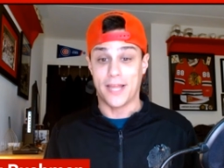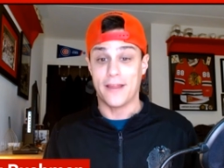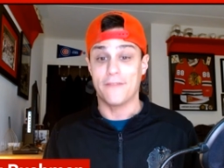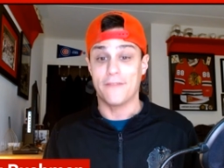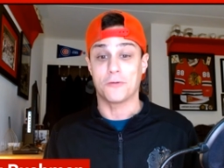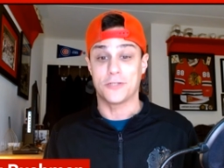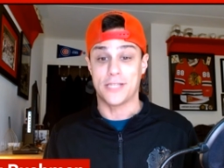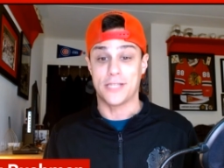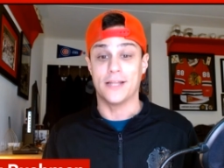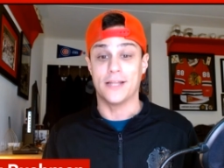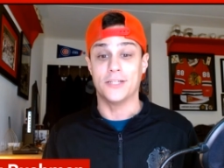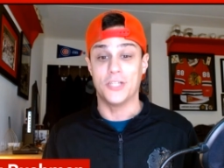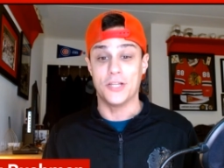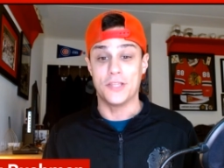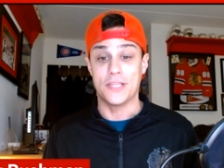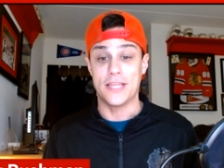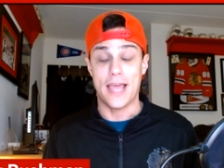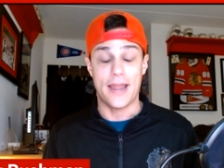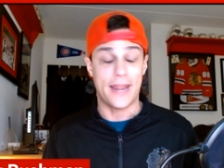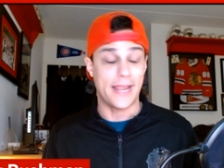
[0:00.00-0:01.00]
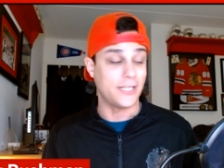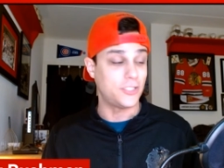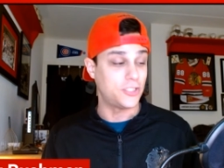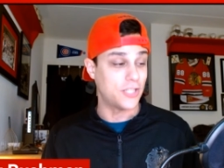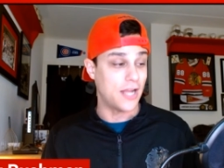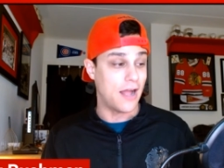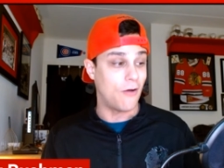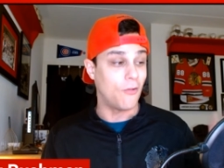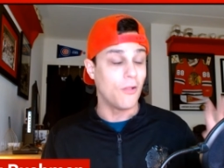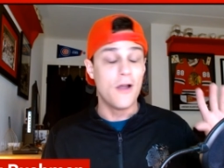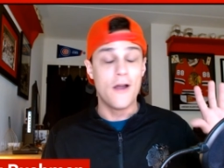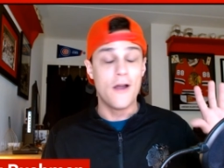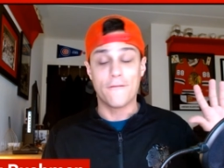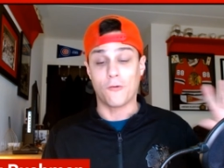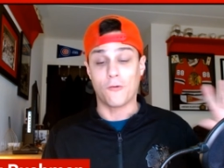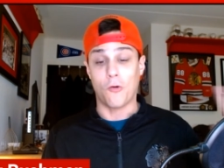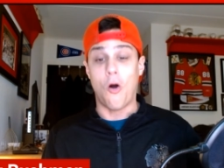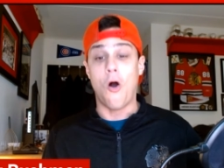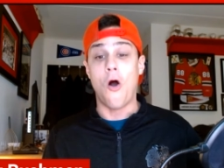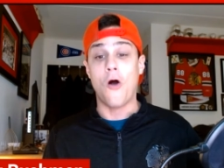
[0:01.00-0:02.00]
save percentage in the NHL
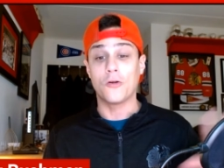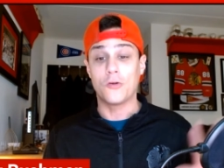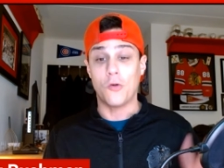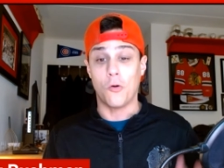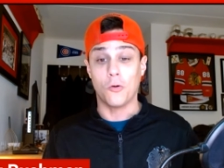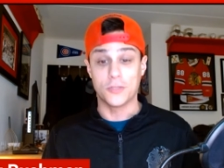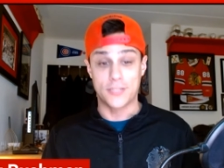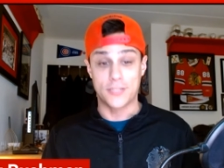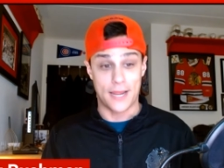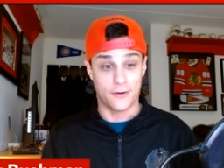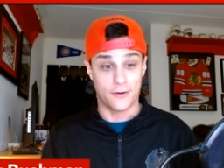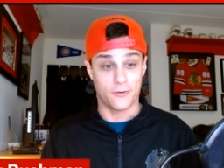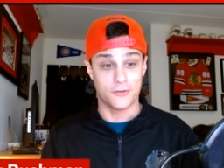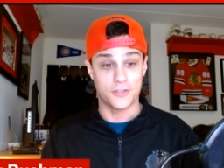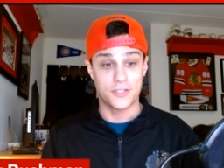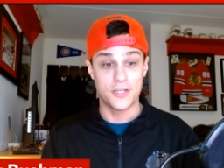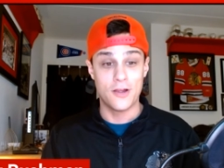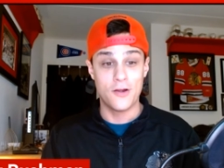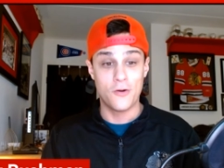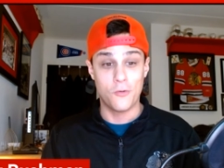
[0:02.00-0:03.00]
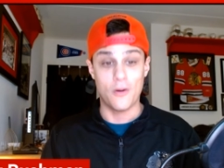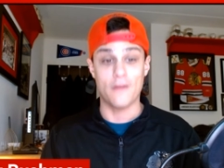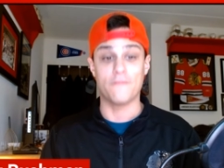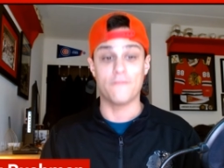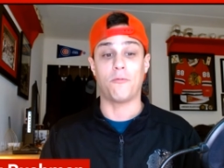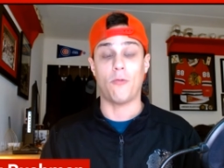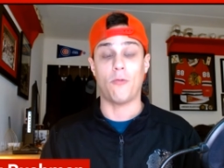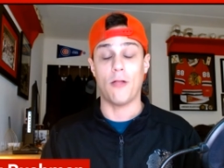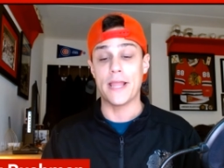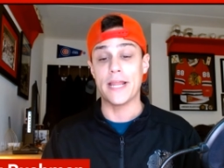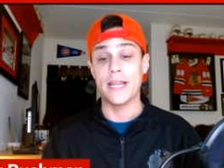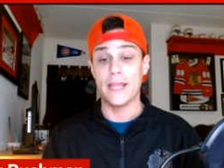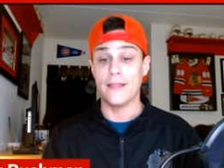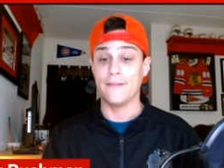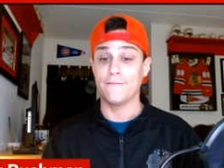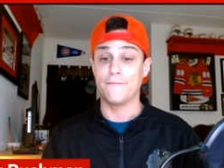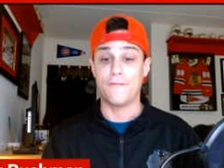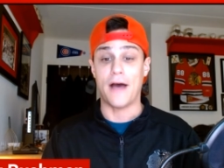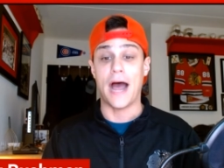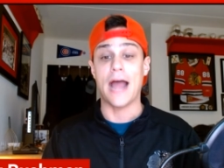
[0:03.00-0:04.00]
for all goaltenders who have played
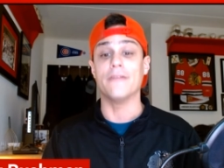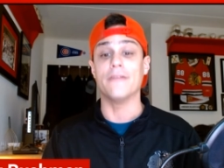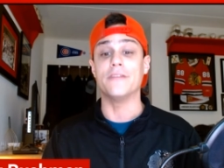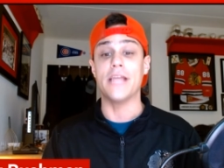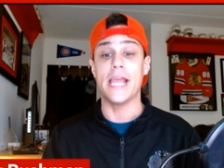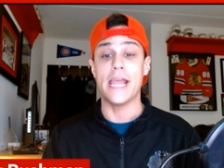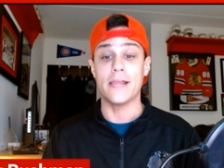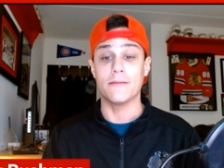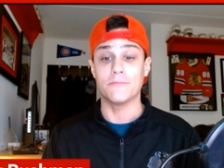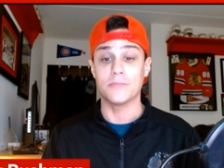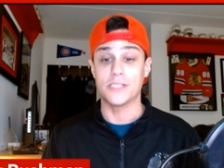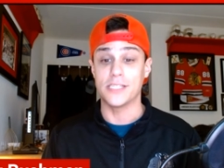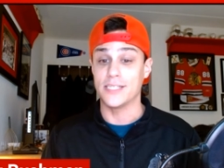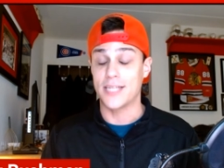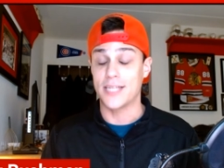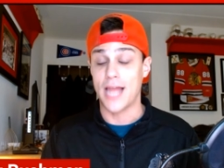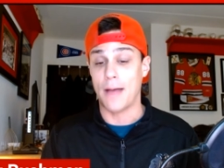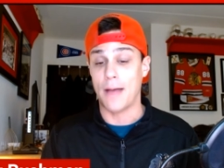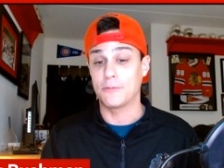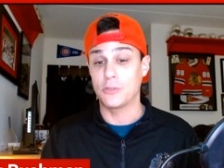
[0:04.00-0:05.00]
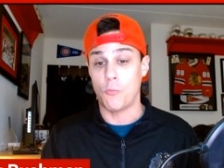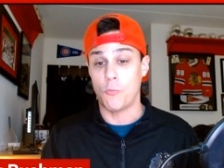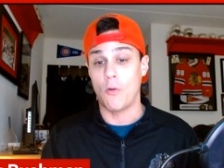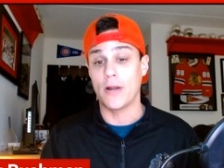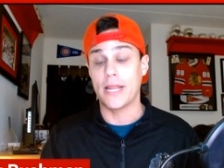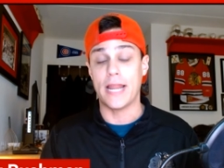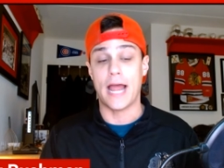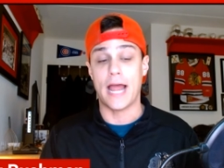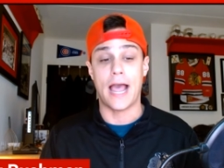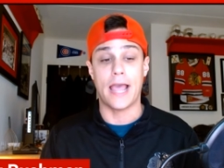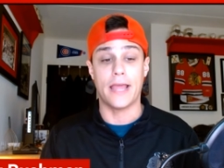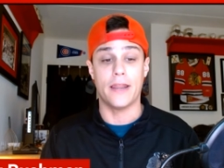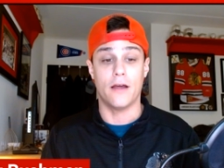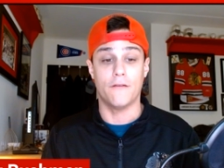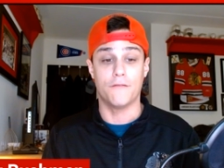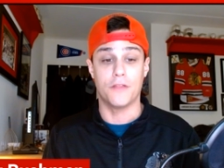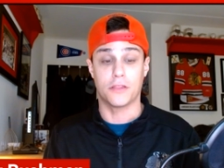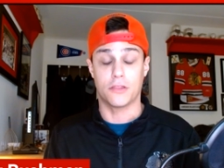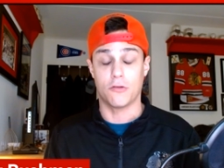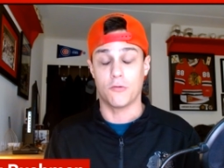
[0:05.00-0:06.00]
in five games. He stopped 29
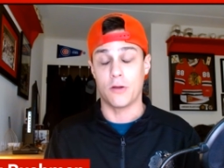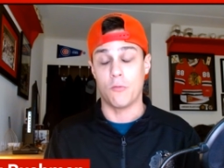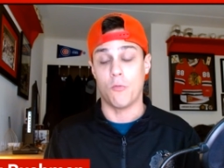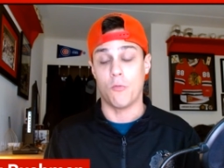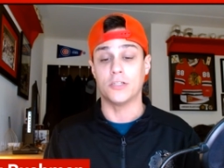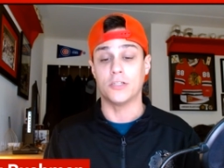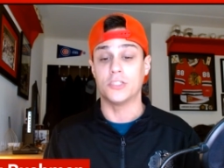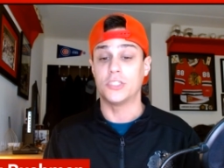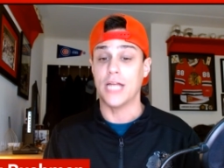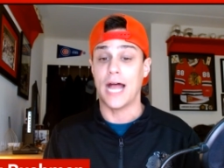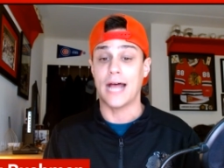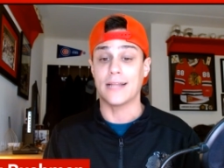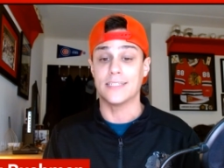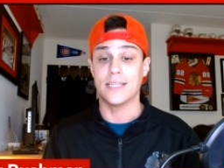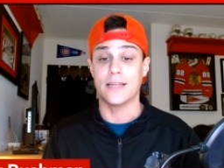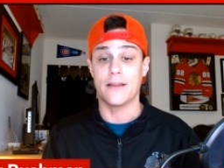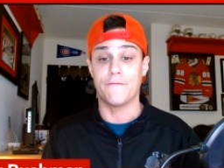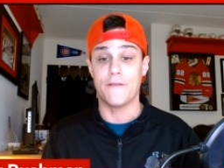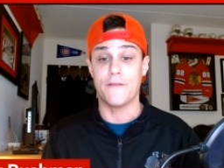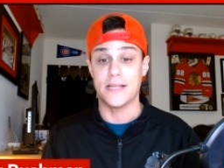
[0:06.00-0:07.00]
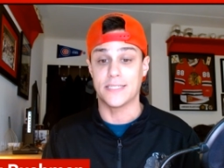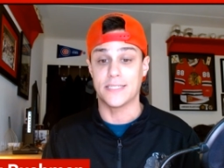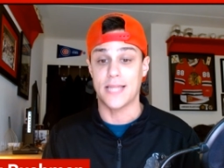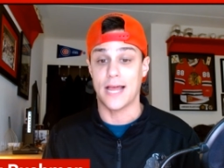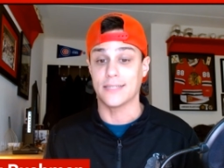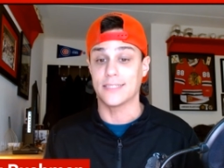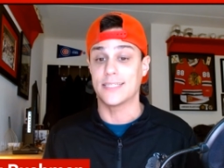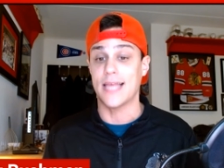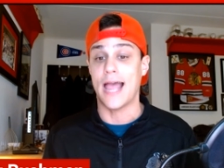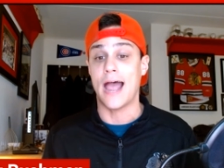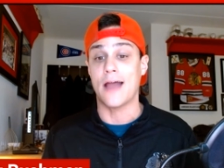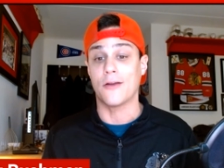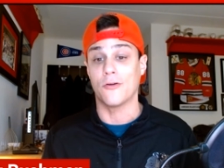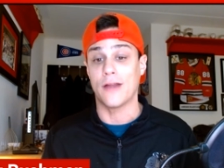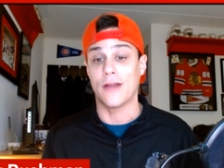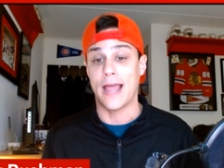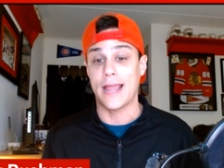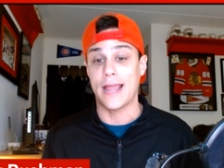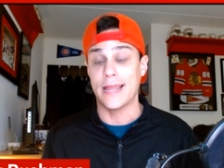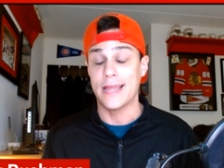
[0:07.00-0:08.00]
of the 31 shots that he faced on
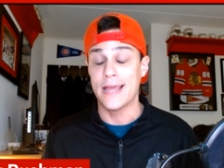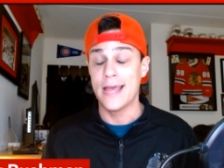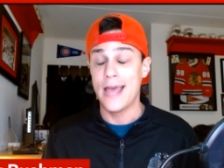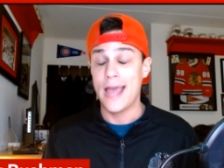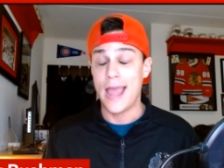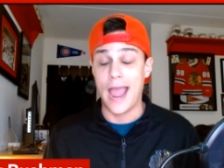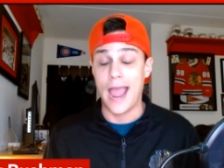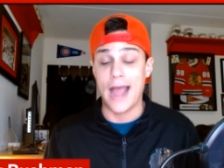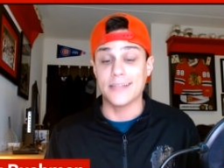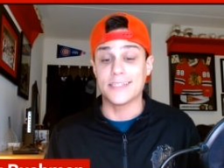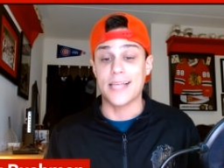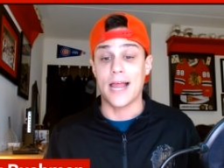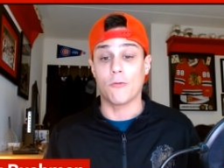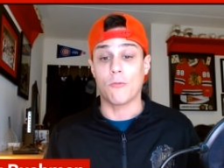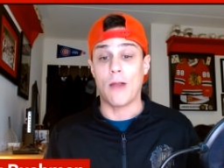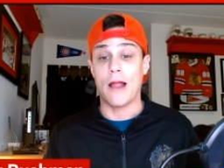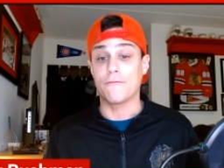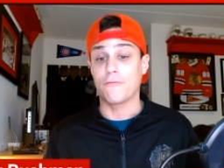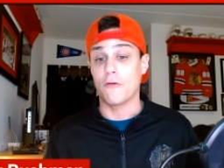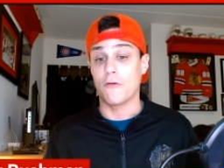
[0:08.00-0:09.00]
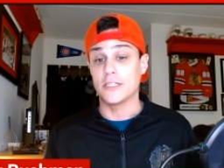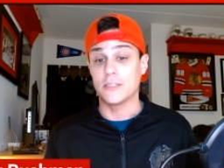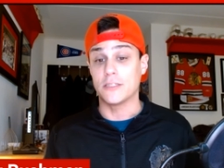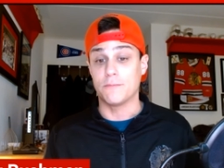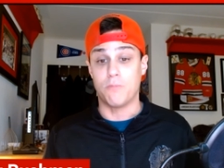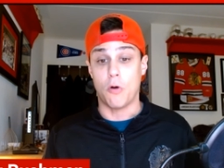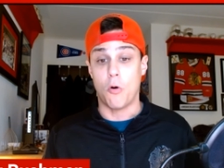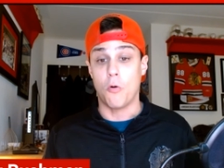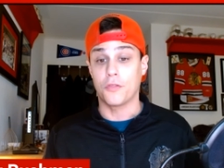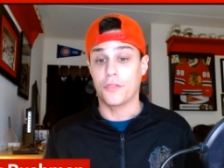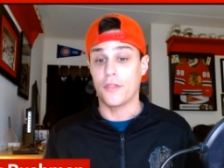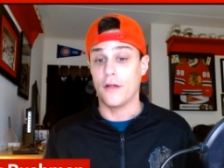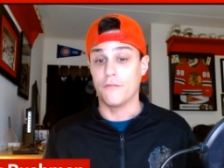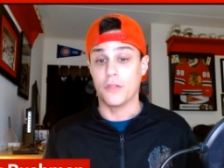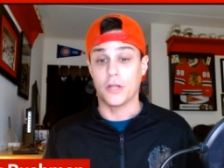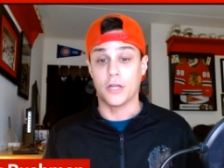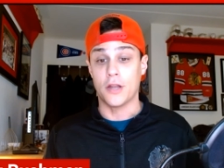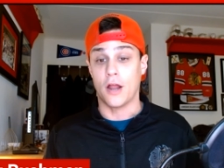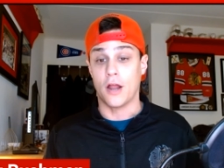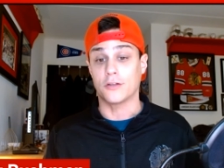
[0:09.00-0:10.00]
Saturday. As I referenced, both of
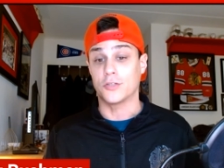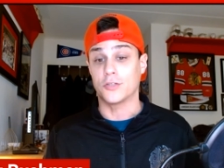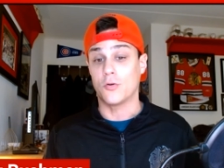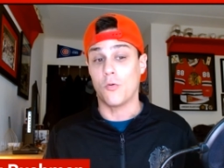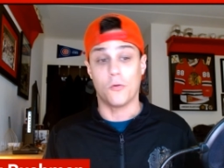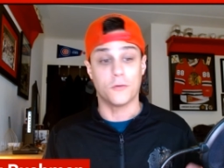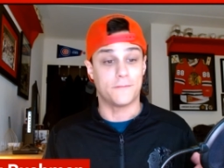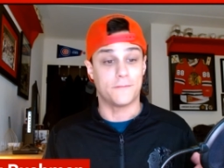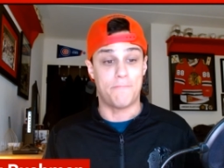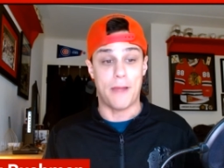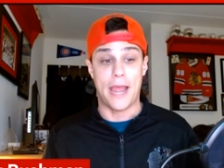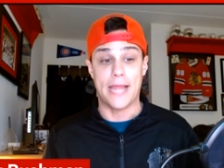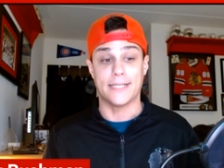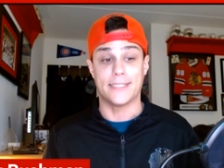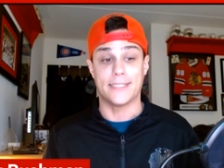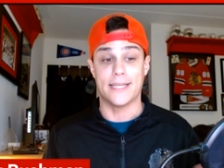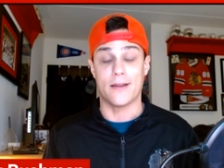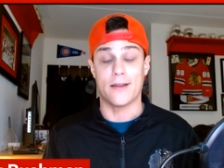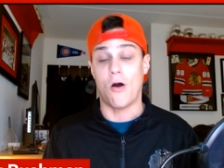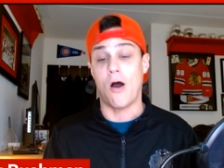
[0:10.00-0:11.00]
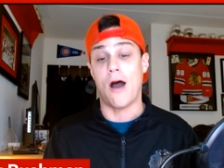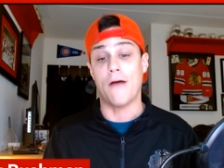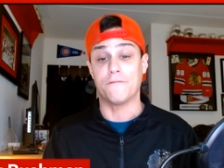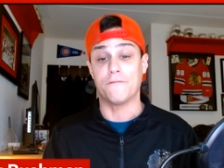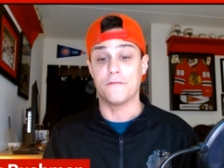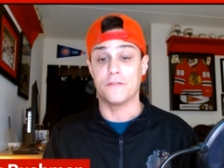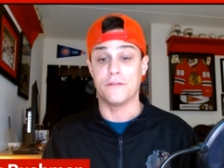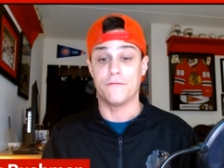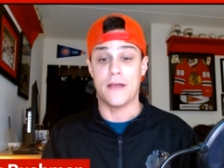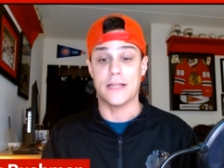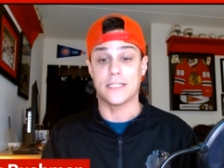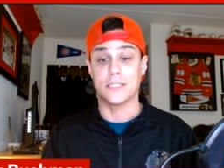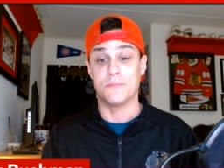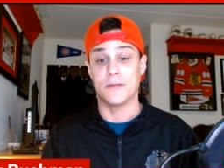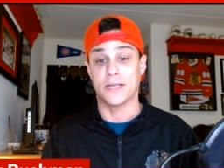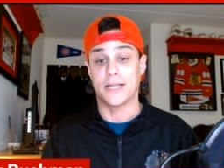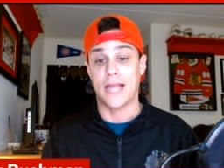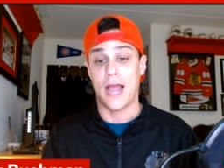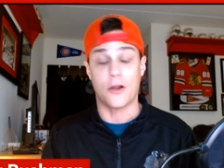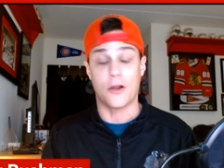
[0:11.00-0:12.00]
the Canucks goals banked in off of
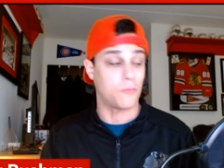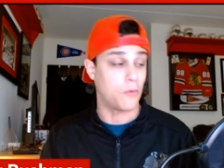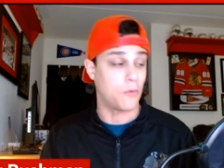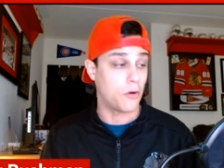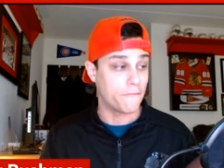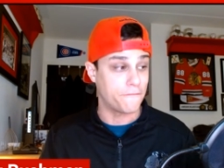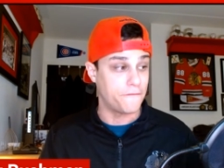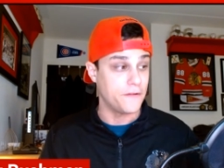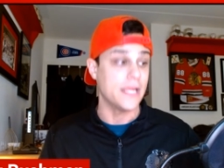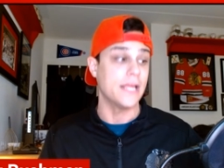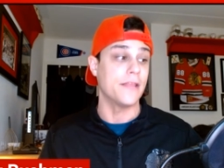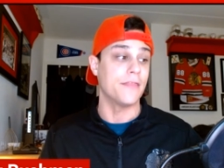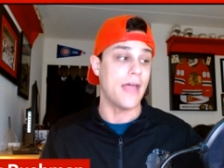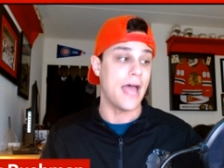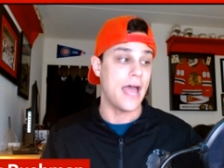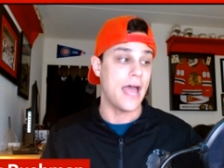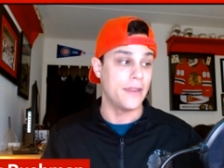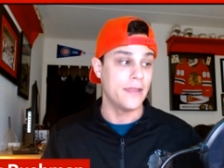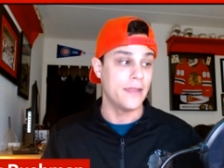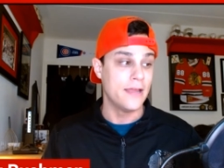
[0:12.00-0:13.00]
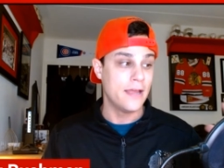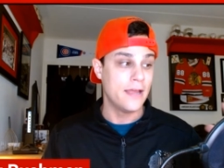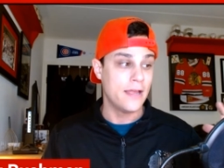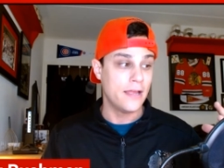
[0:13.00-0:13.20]
defenseman Connor Murphy, and then